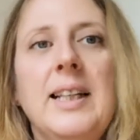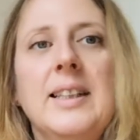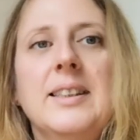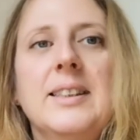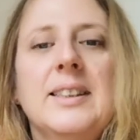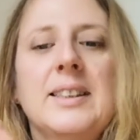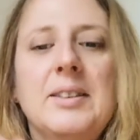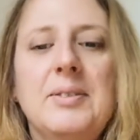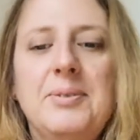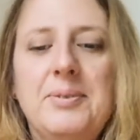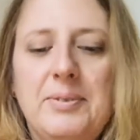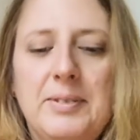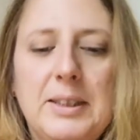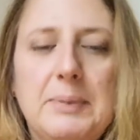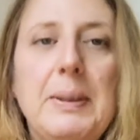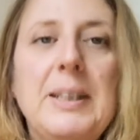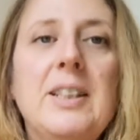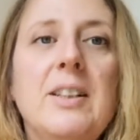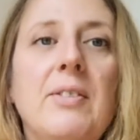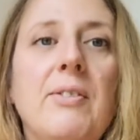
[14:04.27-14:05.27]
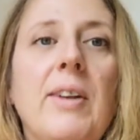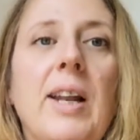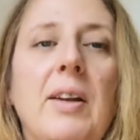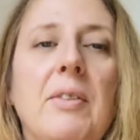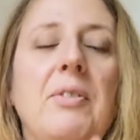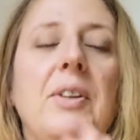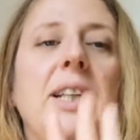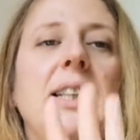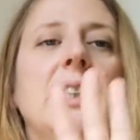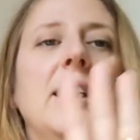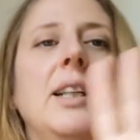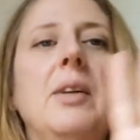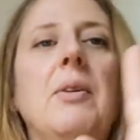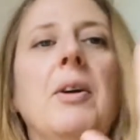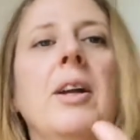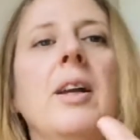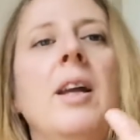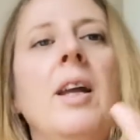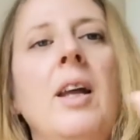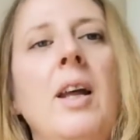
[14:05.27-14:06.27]
hands. It's better than flat feet
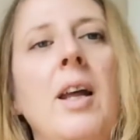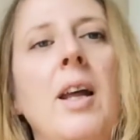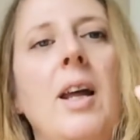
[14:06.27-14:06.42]
anyway.